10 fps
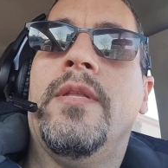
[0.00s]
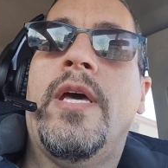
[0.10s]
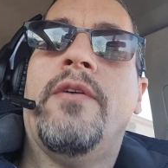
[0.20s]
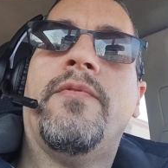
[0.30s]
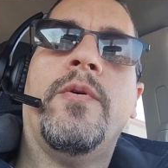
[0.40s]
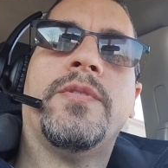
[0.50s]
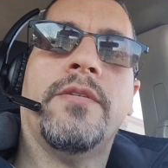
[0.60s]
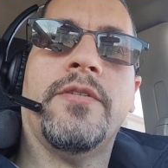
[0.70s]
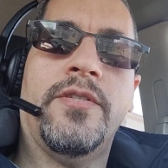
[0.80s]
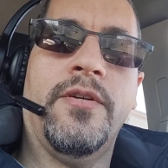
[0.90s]
Now, I've always
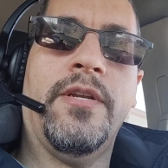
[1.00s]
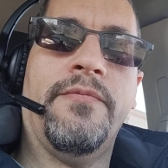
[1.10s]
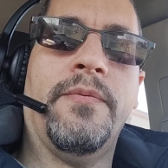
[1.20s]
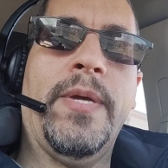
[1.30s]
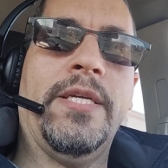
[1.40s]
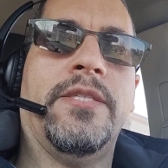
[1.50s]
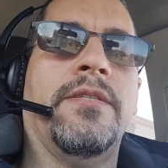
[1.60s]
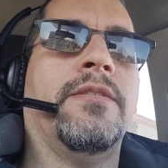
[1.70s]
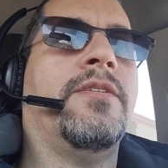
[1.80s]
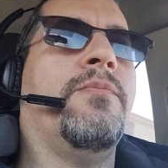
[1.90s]
understood
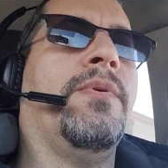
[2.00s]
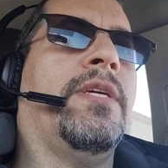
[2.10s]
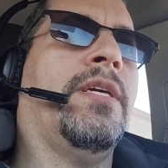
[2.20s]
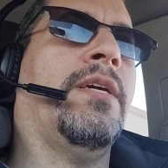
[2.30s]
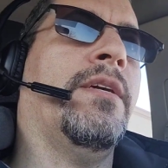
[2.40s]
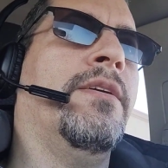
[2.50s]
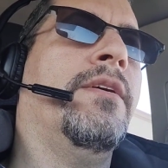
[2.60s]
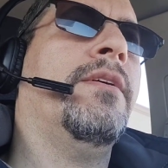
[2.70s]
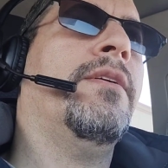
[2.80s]
inflammation to be